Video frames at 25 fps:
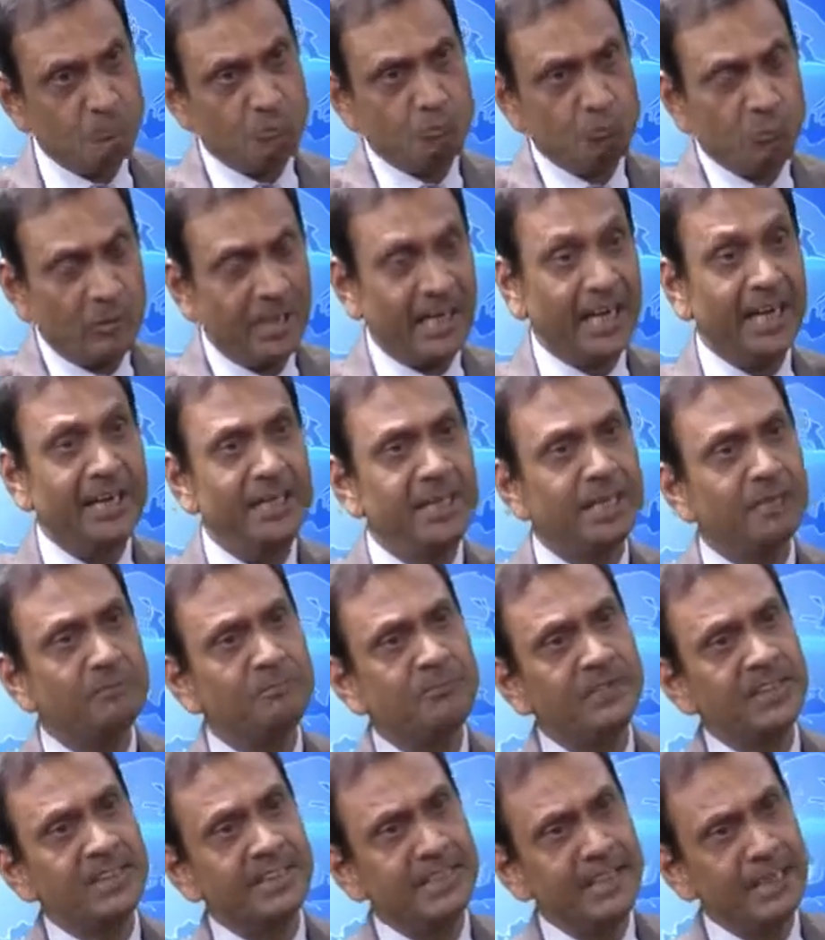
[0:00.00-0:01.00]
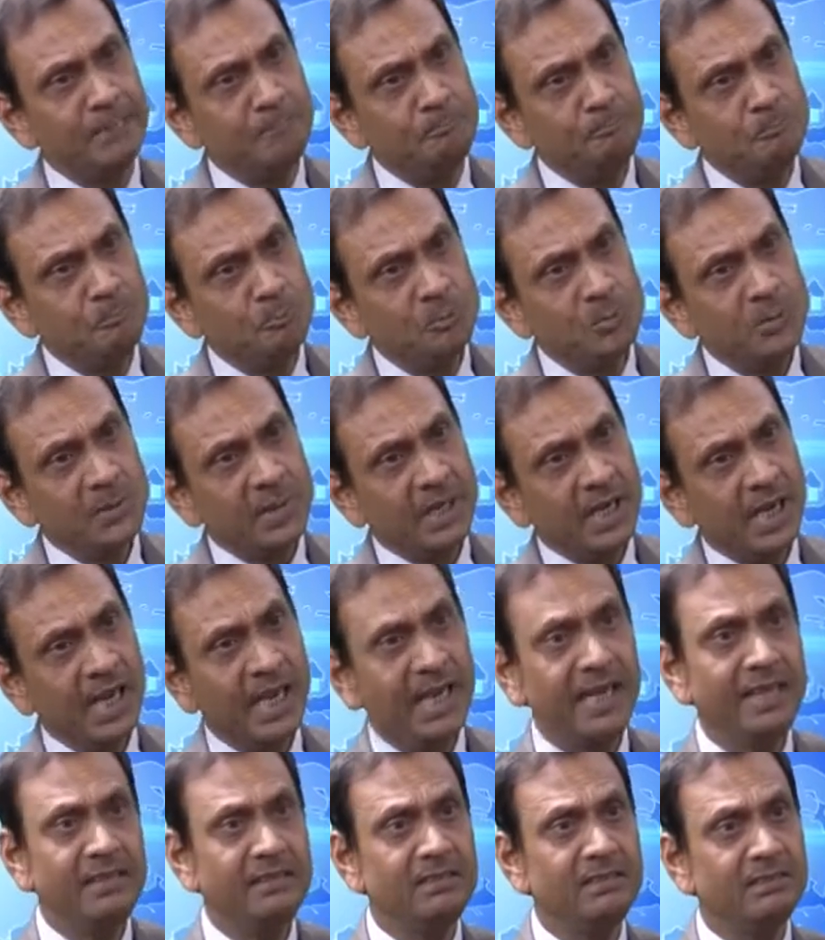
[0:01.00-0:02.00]
lined up with them,
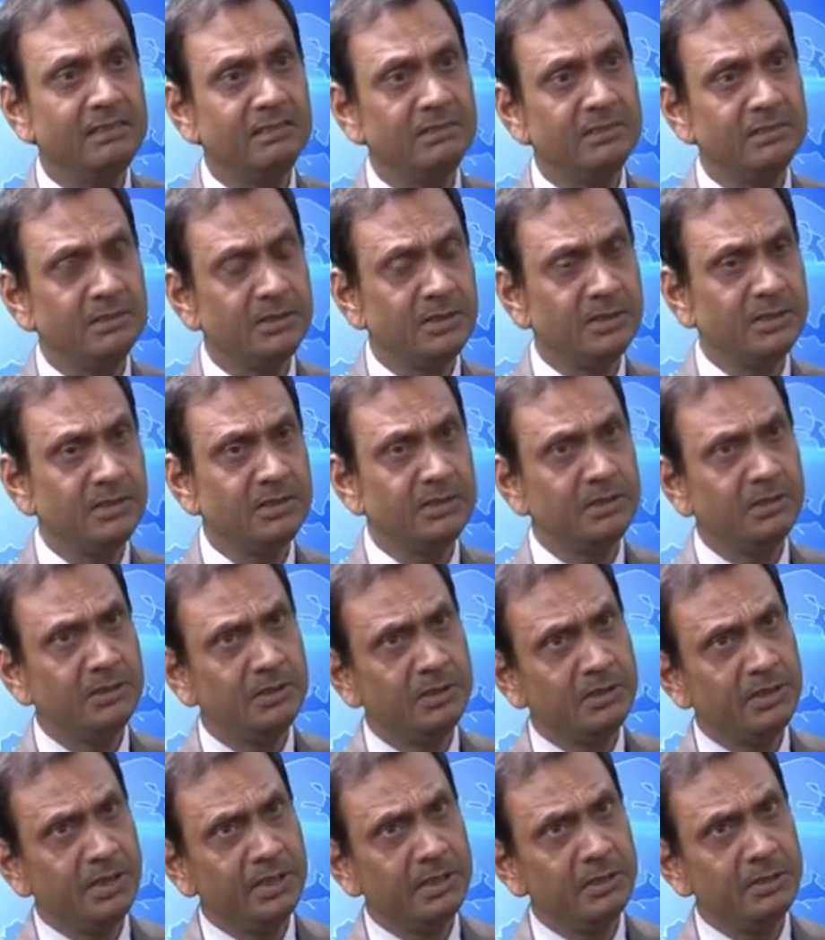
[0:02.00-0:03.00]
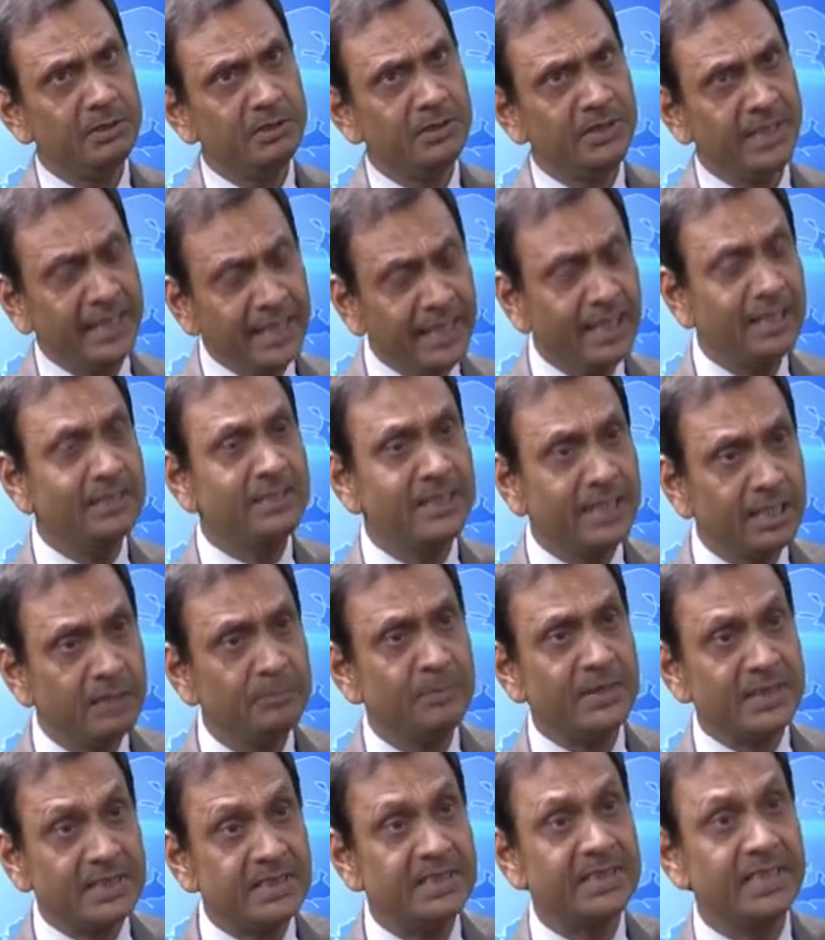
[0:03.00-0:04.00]
and they are there
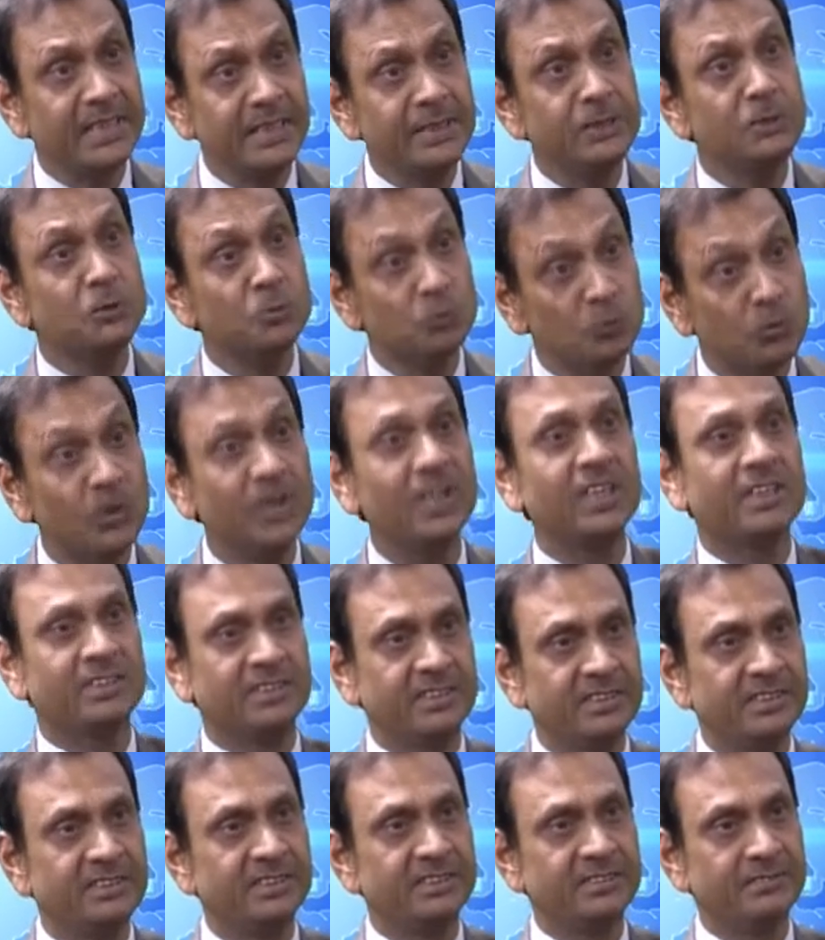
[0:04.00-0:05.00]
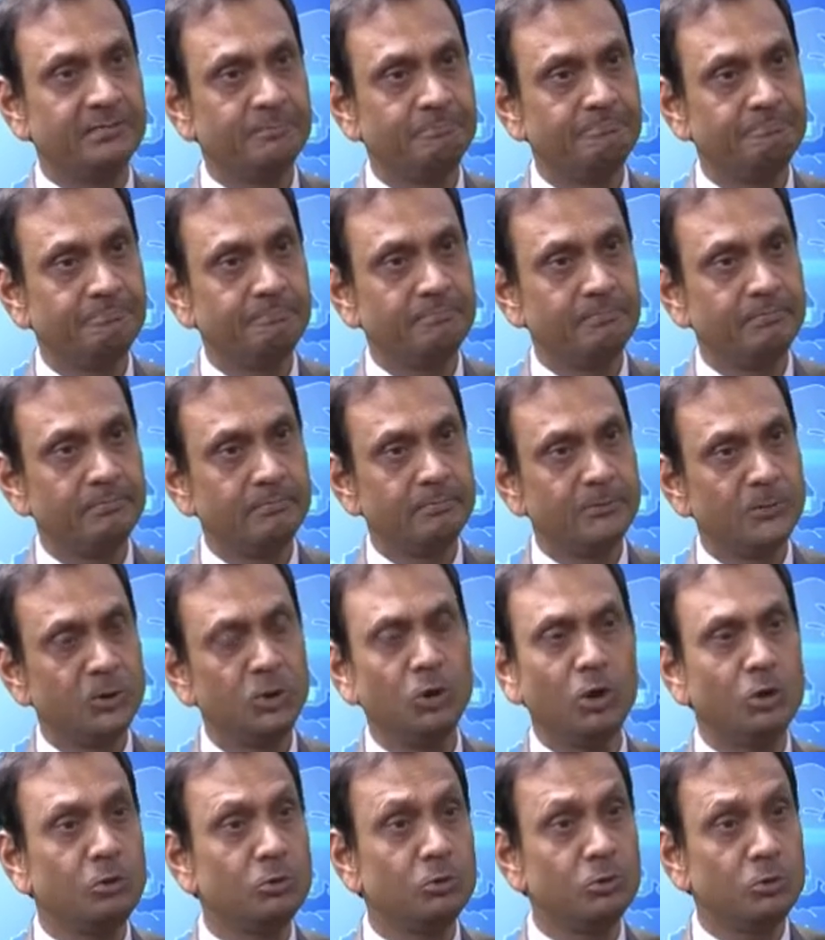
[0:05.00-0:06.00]
basically to work,
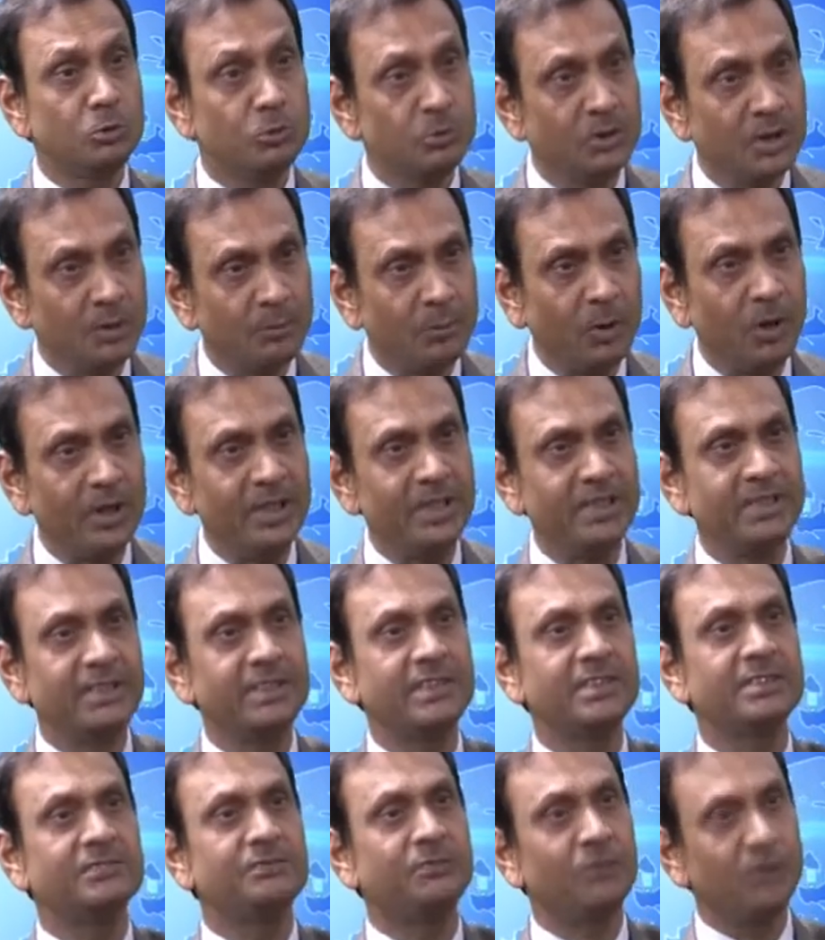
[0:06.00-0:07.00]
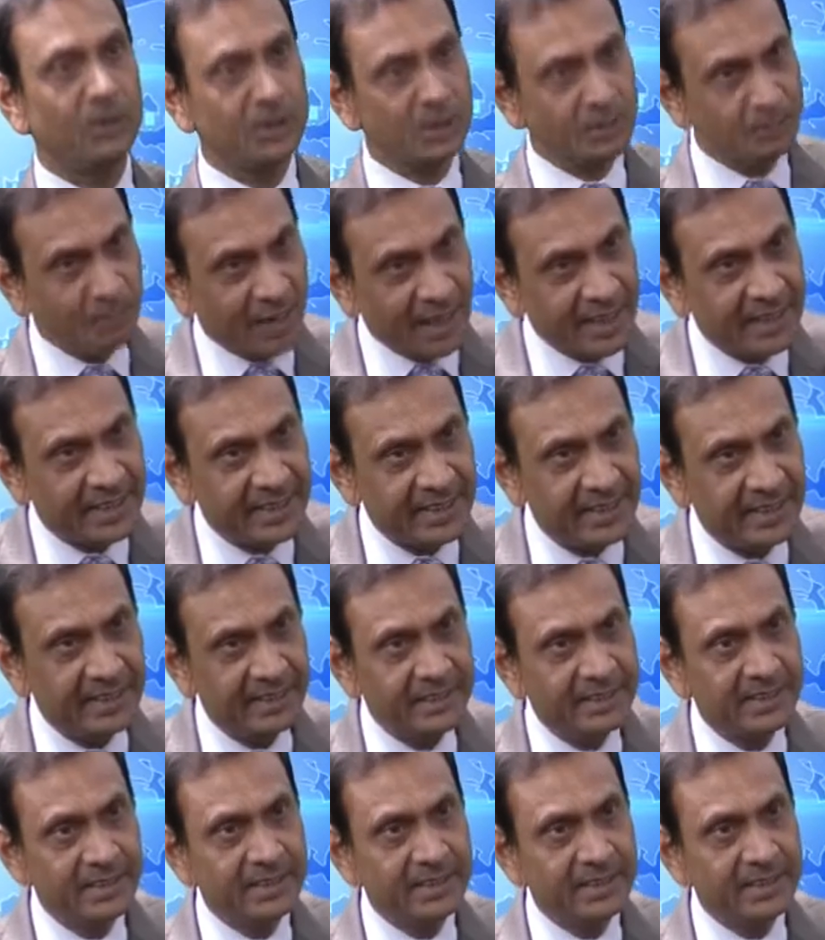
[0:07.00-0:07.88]
not to do the politics for the party.